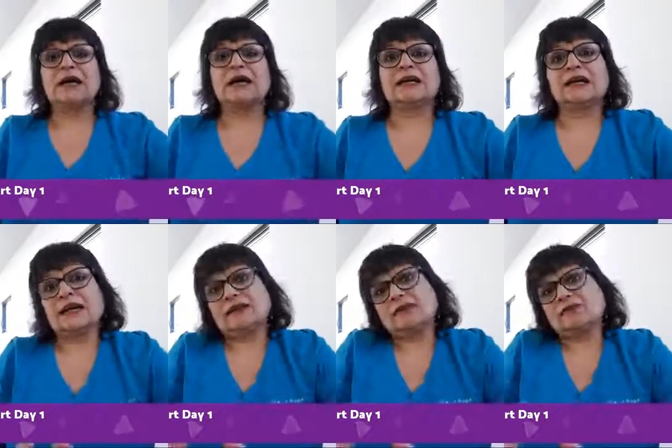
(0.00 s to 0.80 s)

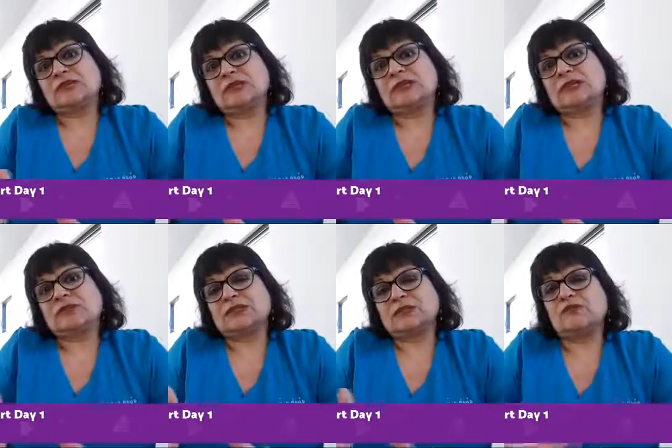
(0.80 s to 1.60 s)
Again, I'm trying to
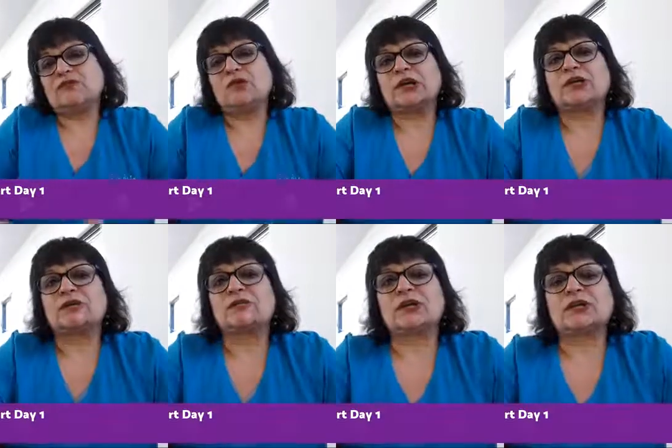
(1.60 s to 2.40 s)
keep it simple for
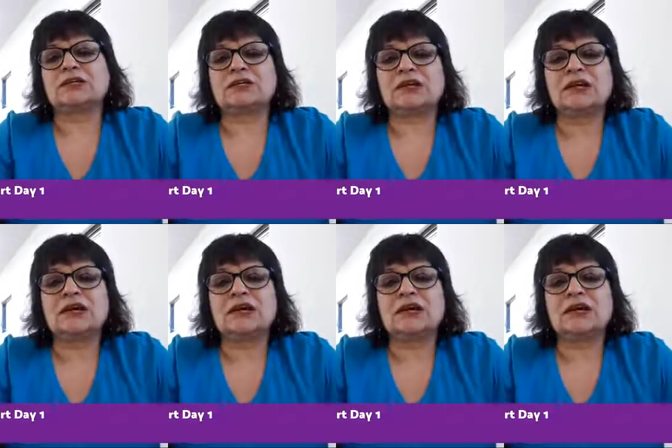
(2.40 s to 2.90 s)
you, because